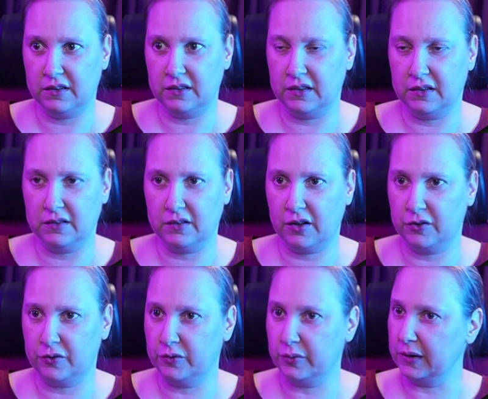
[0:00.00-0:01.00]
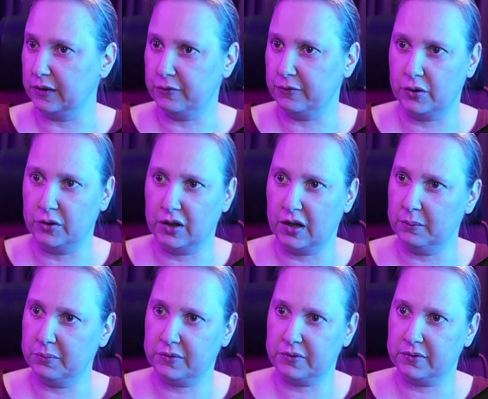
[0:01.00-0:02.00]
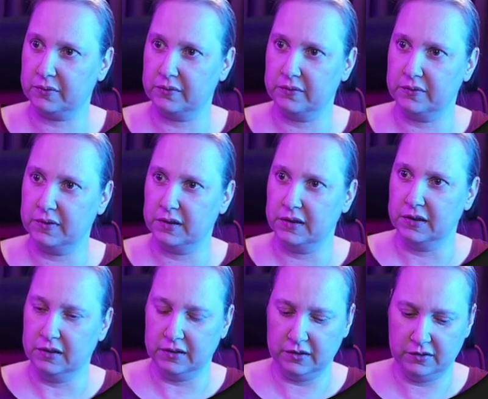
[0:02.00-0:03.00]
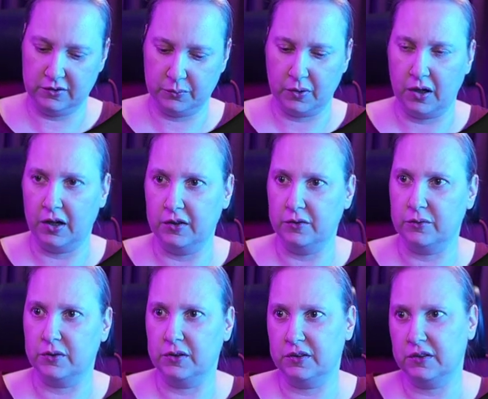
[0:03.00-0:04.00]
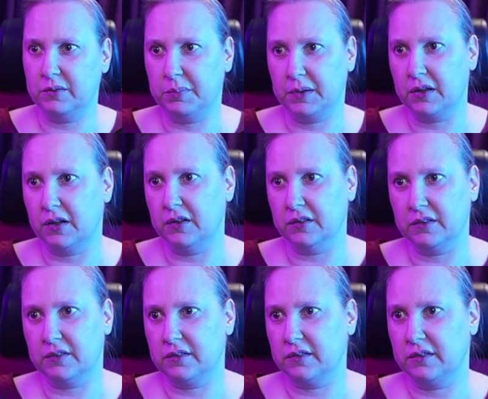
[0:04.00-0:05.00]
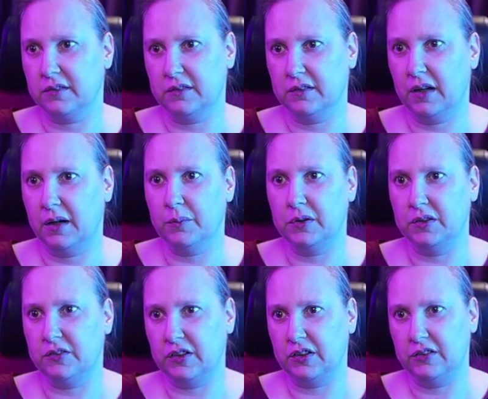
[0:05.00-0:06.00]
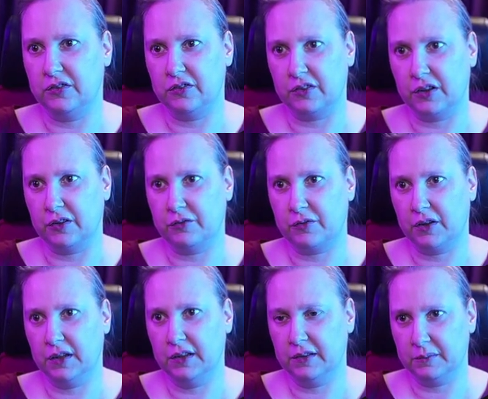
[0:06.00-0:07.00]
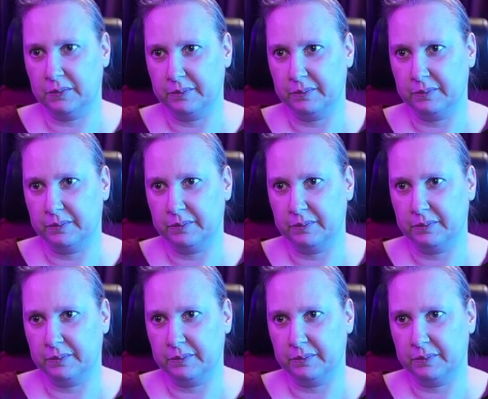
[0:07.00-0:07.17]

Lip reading: did 124 knobs. Let's do 100 just because I want to change stuff, right?